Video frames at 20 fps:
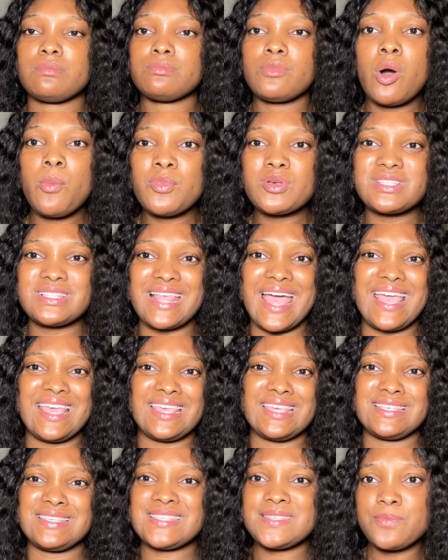almost like
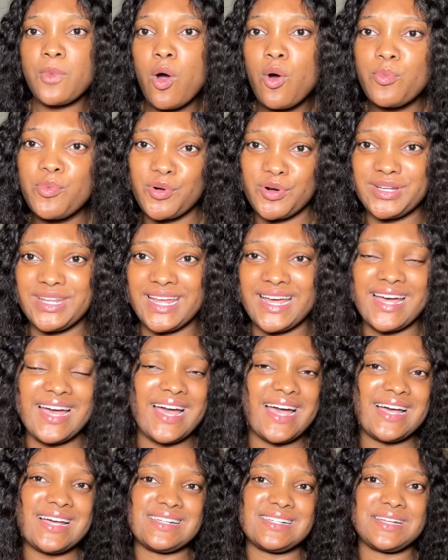his small brother,
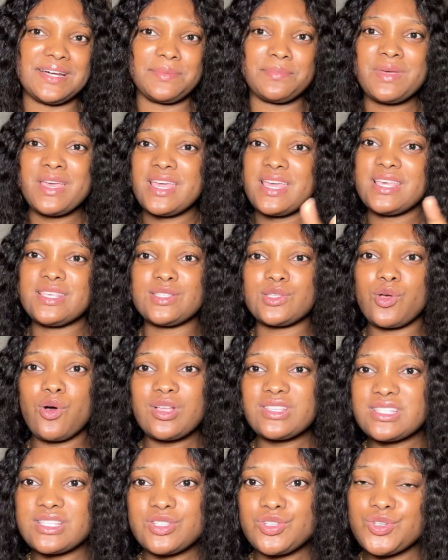and he's
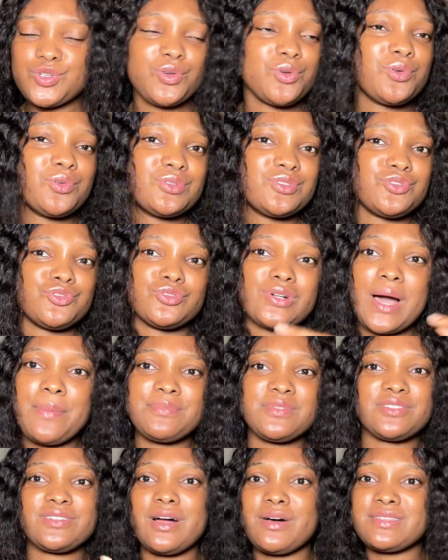got the shows wrapped
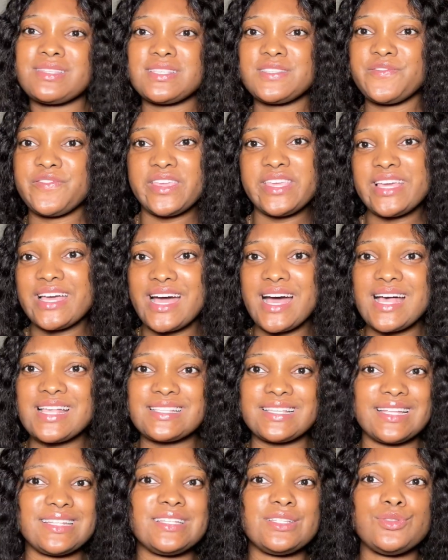around his fingers
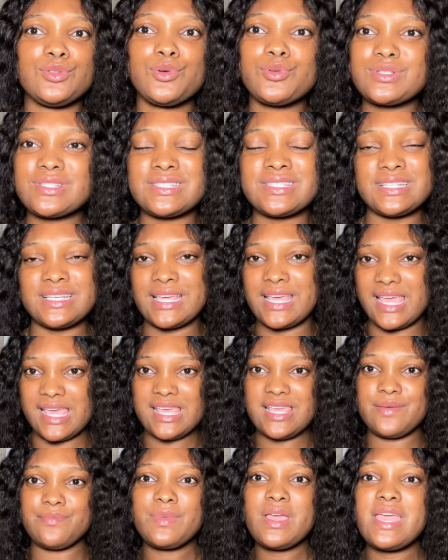and he knows the
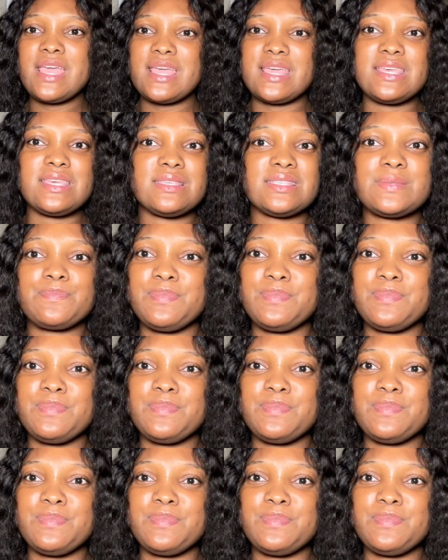game. He's